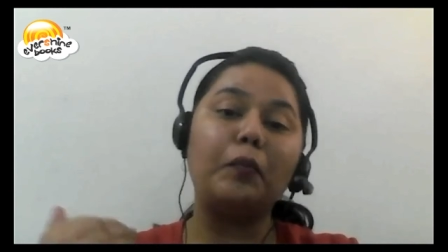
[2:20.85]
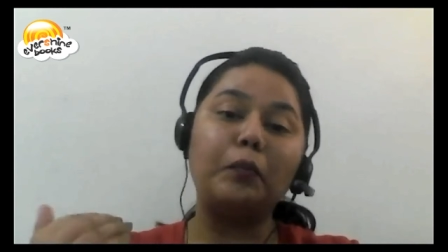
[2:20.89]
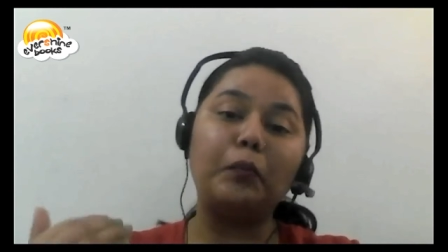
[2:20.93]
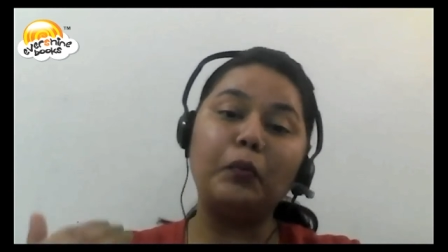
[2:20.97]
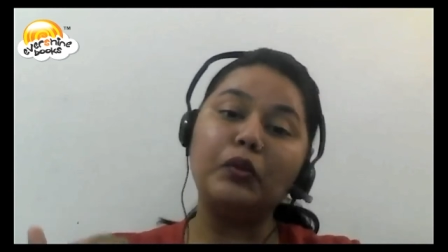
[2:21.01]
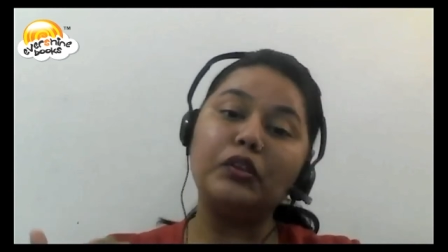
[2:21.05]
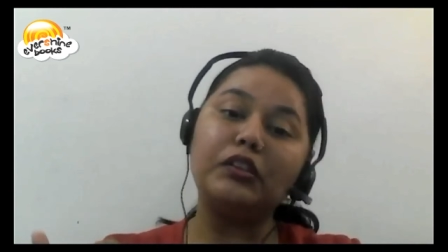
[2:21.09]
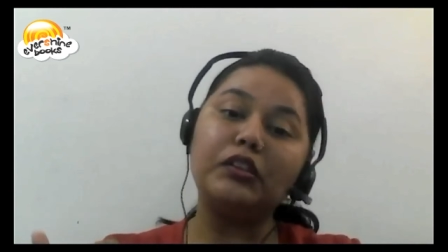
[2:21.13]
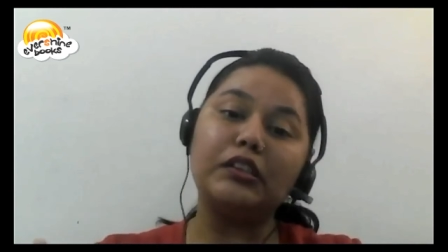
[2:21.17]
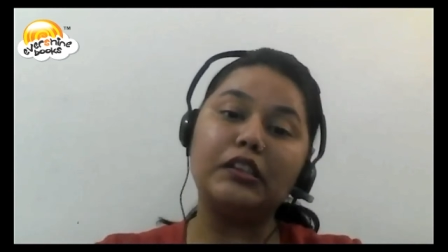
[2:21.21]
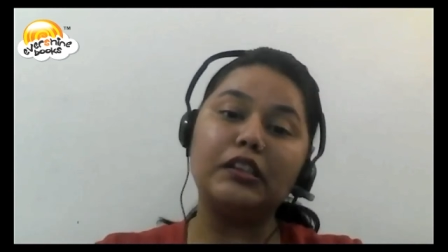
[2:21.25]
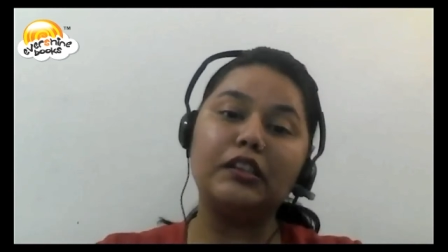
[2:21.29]

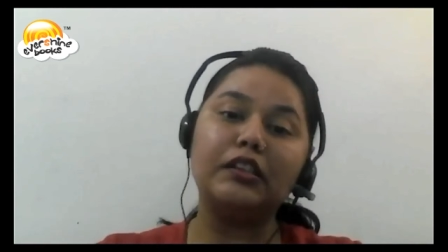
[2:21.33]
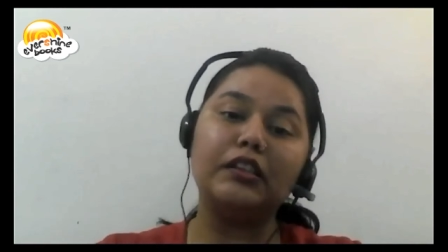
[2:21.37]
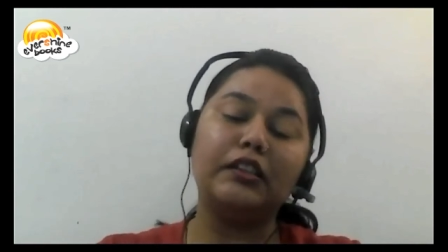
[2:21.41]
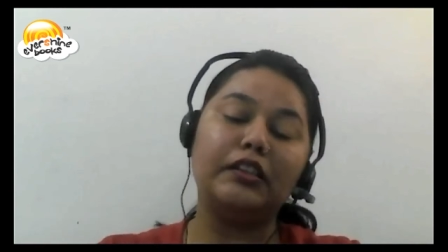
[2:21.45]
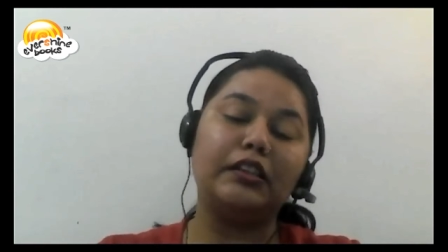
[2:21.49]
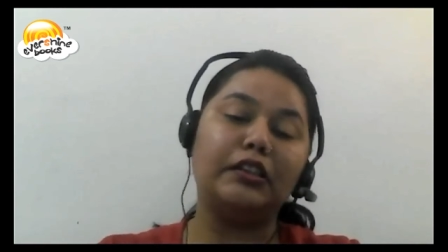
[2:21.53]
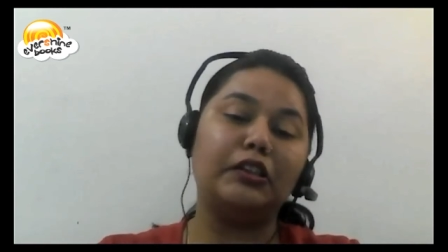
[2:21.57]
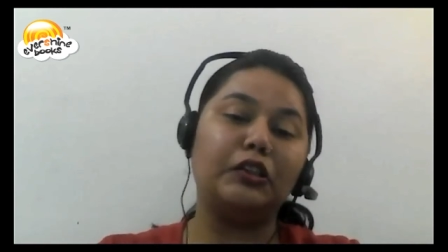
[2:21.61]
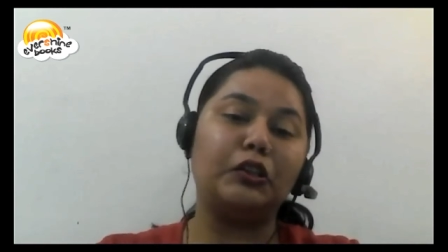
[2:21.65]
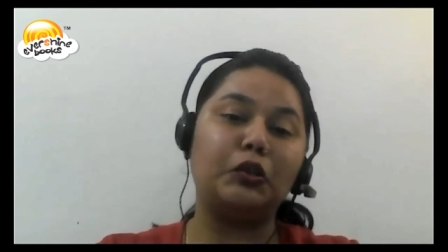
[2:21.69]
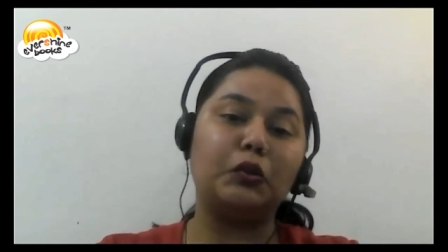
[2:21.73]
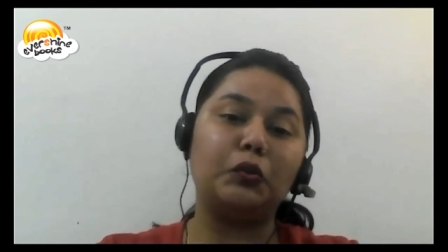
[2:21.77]
puts her
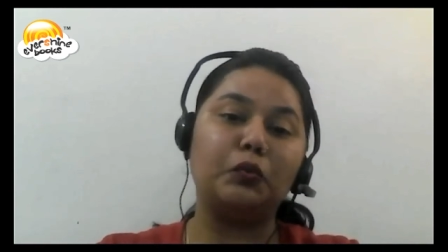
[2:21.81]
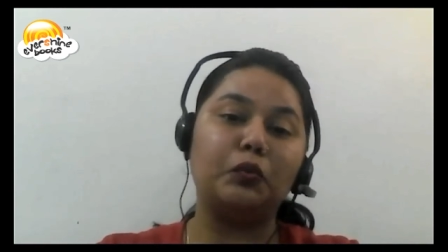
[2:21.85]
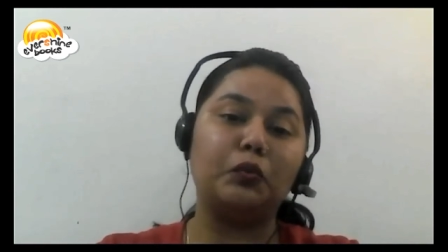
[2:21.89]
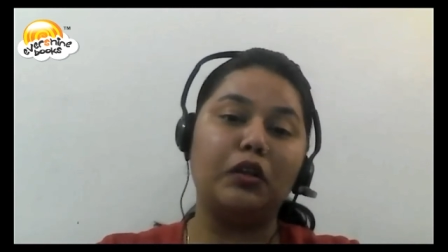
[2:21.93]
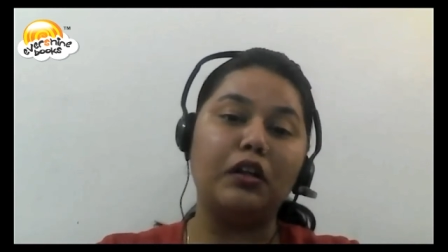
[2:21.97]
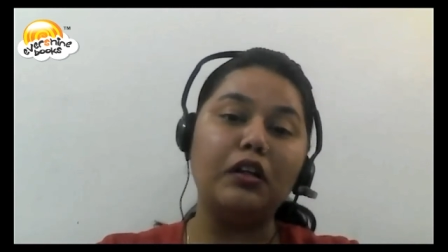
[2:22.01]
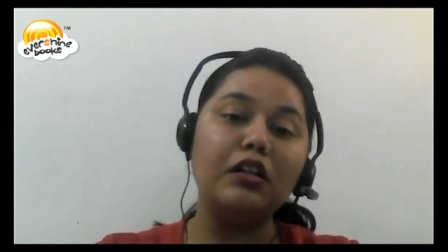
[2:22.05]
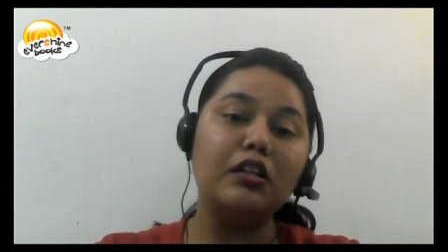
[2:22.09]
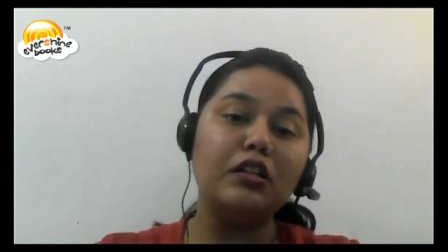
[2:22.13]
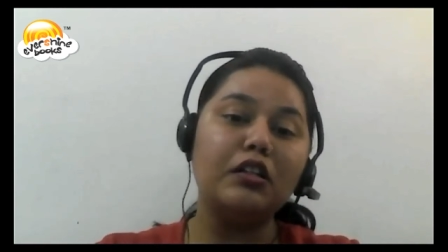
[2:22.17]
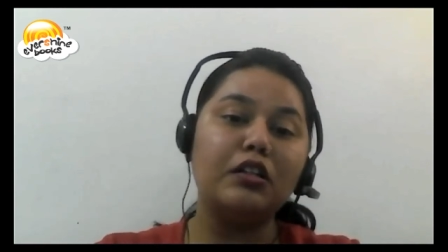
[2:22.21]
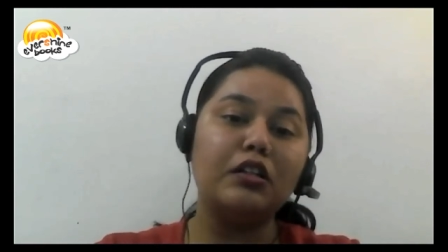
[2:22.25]
into
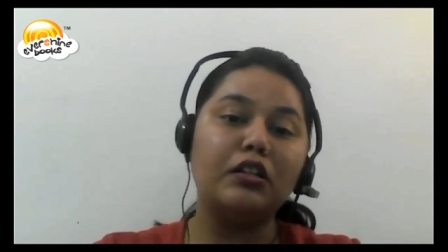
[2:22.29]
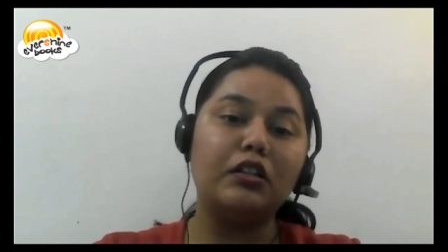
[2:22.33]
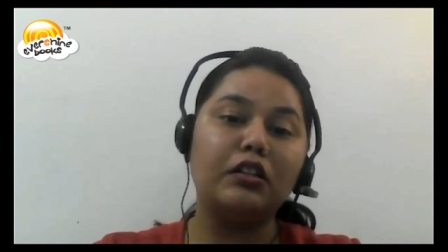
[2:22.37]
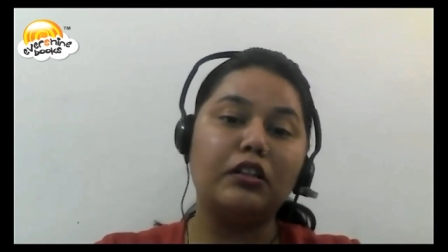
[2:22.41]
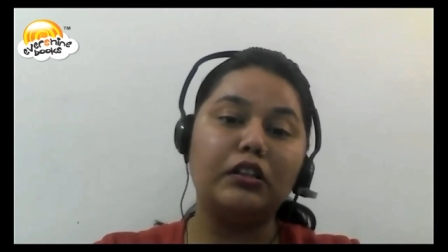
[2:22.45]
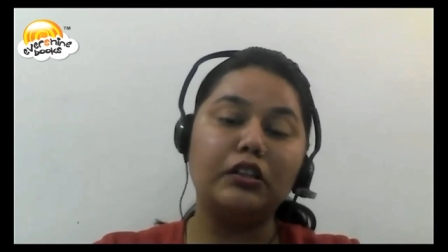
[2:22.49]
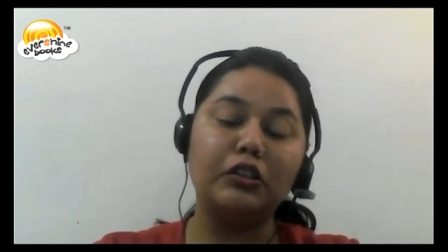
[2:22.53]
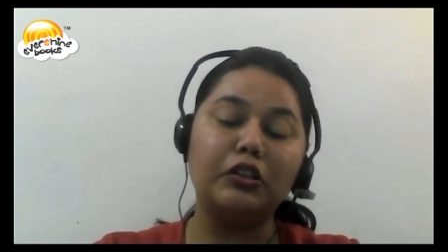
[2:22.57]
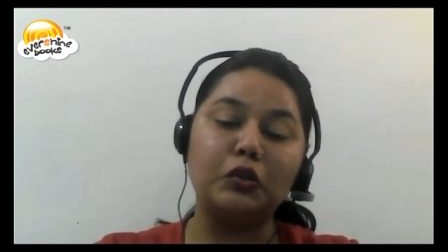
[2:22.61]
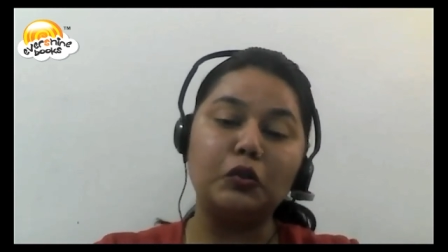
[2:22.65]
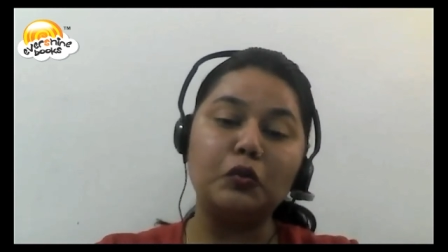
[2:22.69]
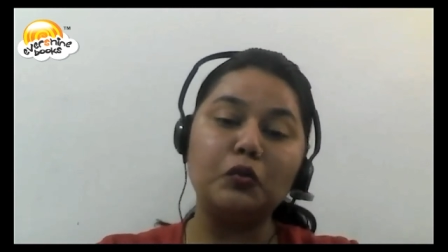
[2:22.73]
a
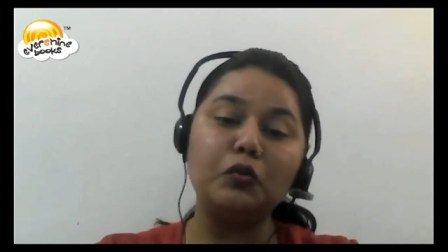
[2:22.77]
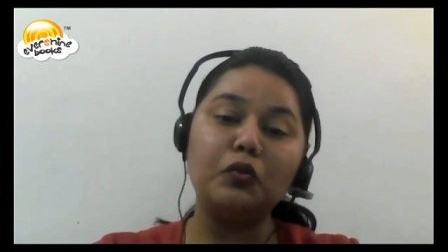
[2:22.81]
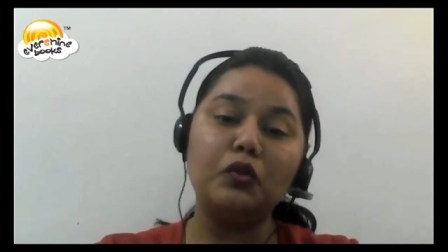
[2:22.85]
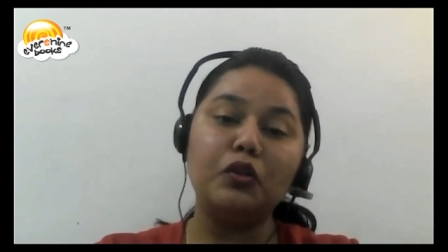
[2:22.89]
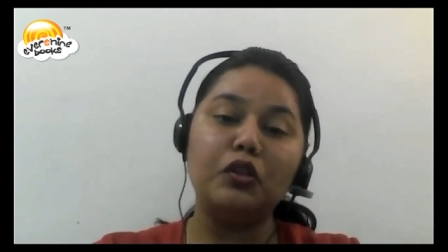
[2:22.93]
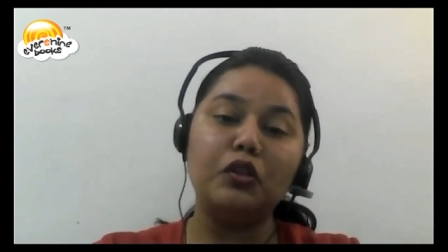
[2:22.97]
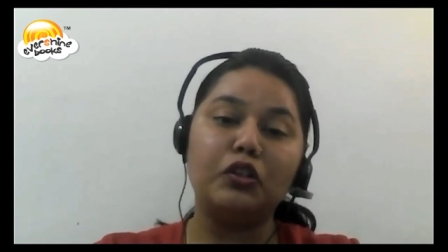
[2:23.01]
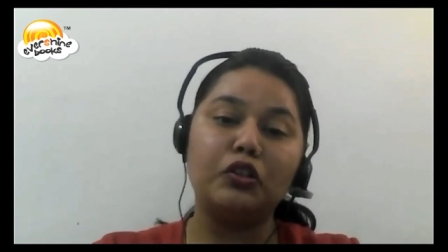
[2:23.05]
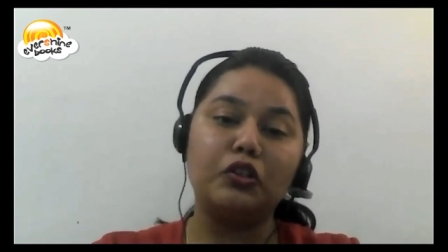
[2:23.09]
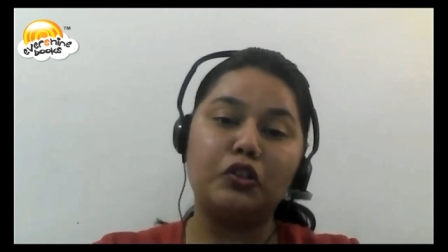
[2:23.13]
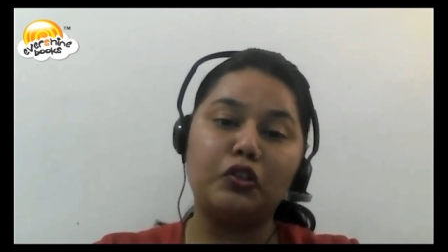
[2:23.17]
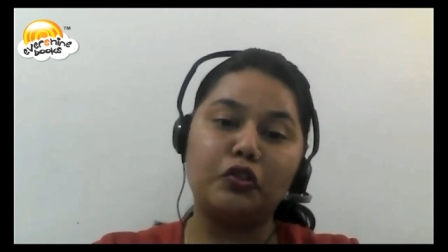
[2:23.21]
into
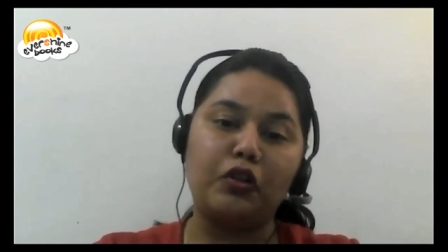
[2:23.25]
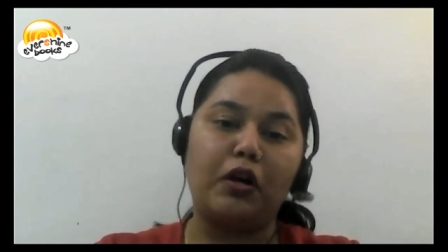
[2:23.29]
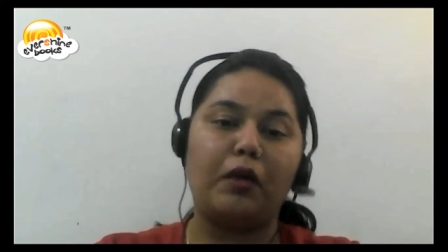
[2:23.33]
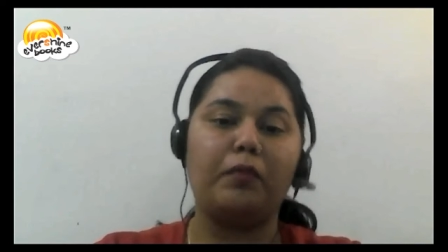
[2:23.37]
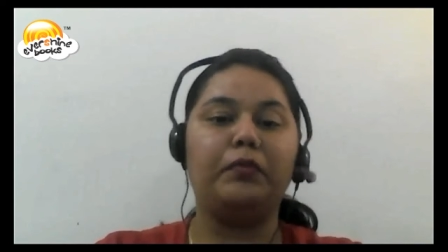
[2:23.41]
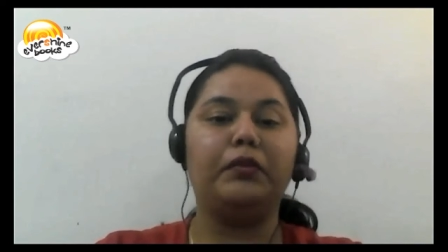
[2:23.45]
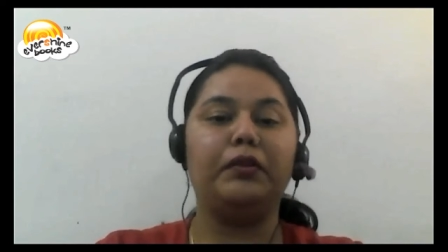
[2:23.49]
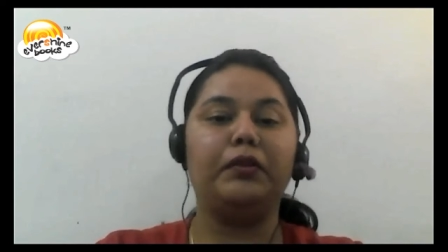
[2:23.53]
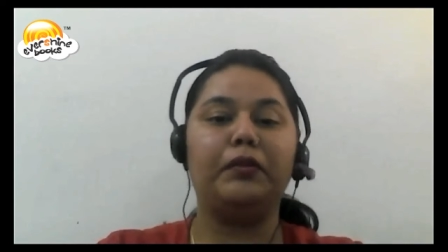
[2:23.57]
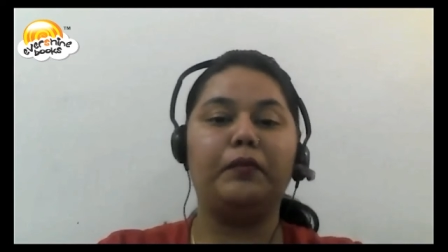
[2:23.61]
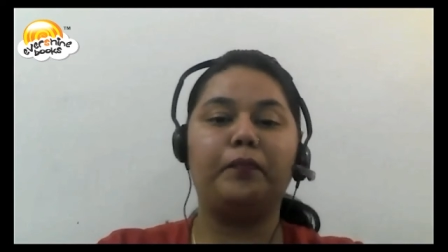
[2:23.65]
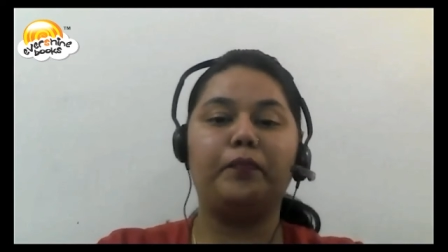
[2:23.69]

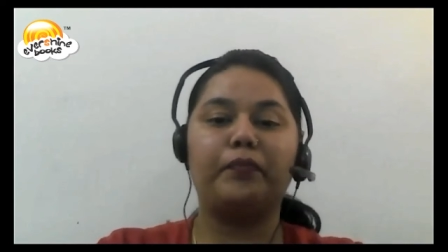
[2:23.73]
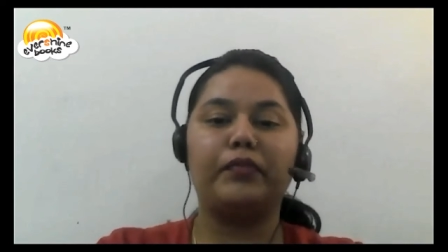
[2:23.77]
trouble.